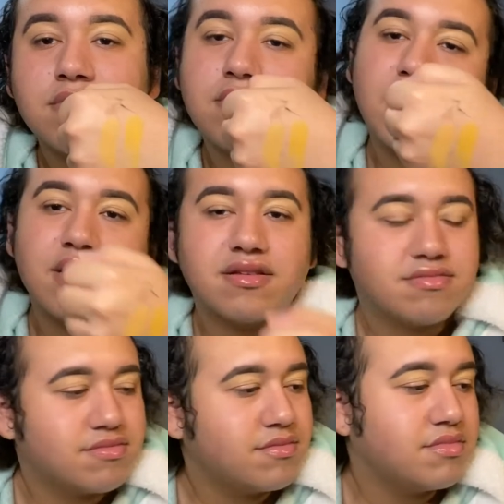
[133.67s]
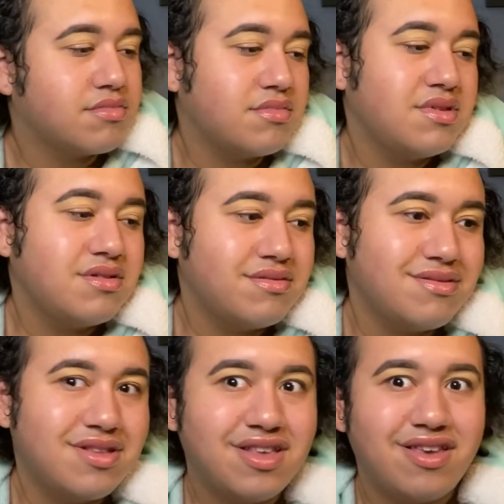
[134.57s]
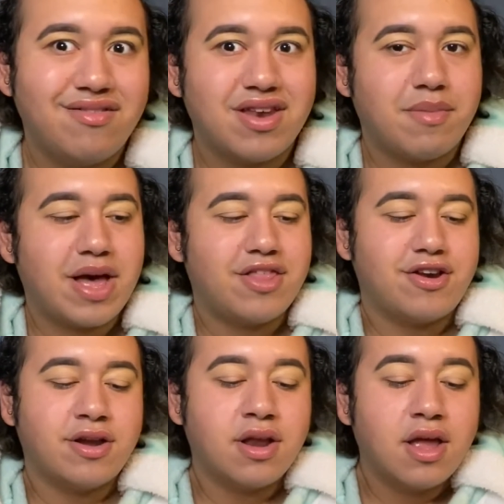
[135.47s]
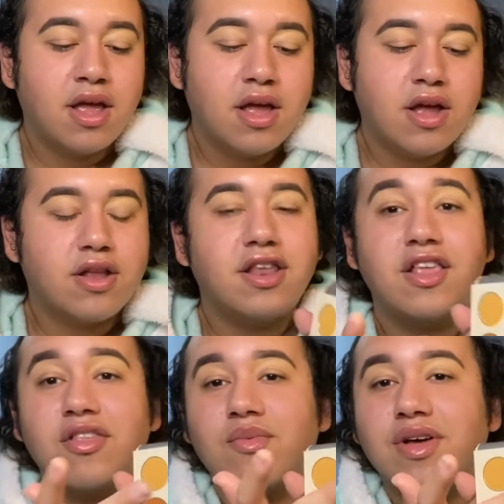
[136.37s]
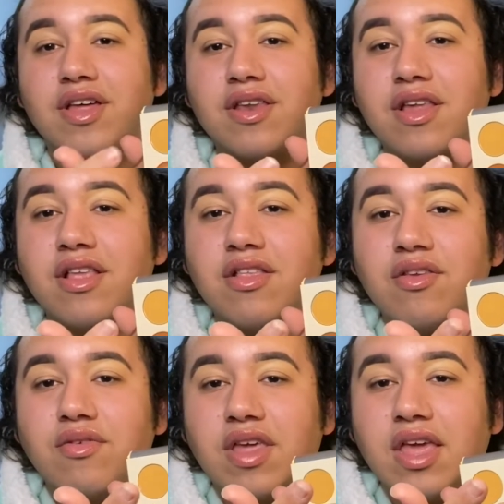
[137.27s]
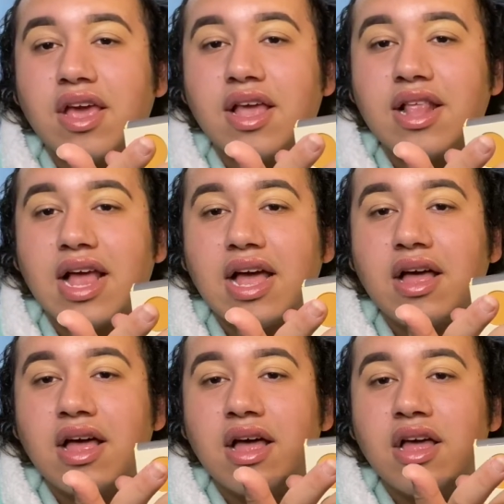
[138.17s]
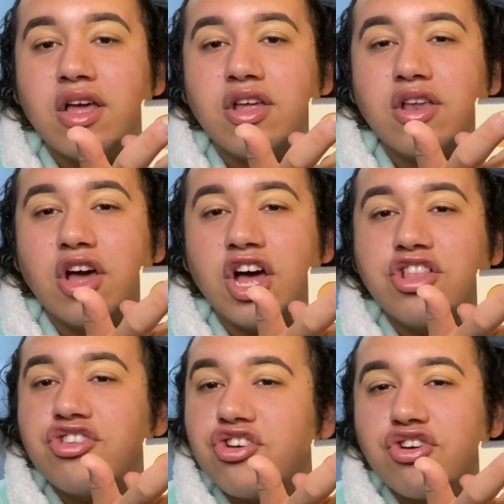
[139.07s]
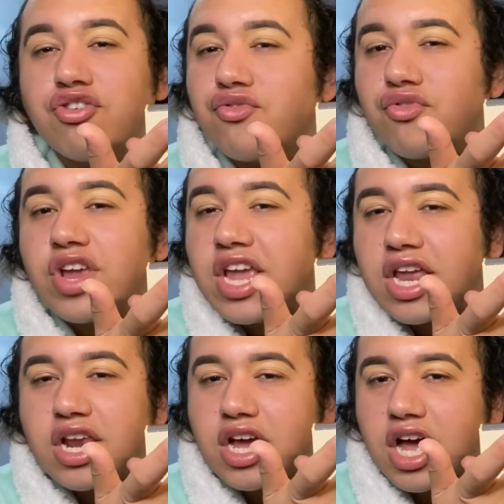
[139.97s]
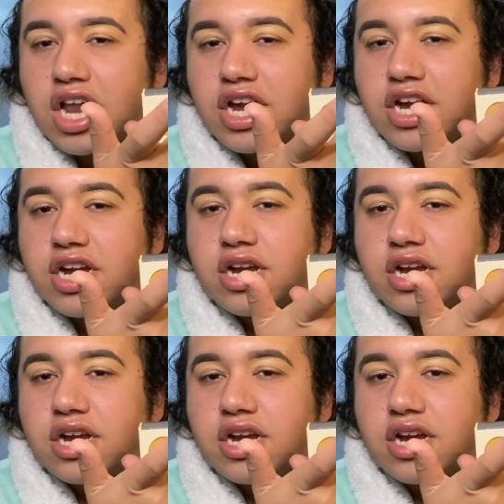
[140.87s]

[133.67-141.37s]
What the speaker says: Yeah, it's cute, not bothered. This one is unique. It's like a hunter green color.